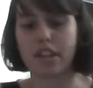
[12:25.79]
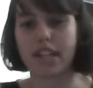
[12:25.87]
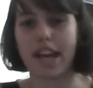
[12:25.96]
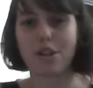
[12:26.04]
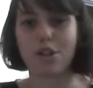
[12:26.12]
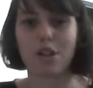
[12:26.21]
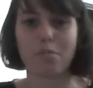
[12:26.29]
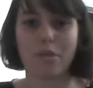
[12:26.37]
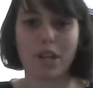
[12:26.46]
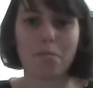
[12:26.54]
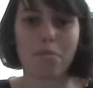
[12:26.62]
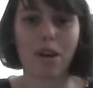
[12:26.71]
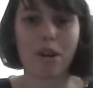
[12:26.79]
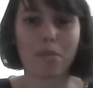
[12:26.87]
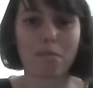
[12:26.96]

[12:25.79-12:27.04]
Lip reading: attention being brought